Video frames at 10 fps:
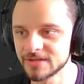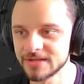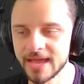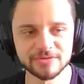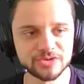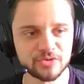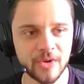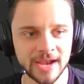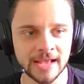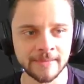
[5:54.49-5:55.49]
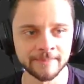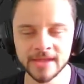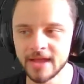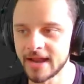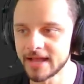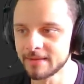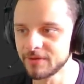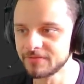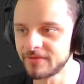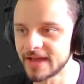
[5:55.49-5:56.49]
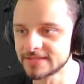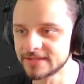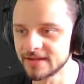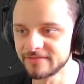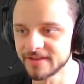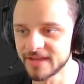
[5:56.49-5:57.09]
So the game is running, and I can modify stuff.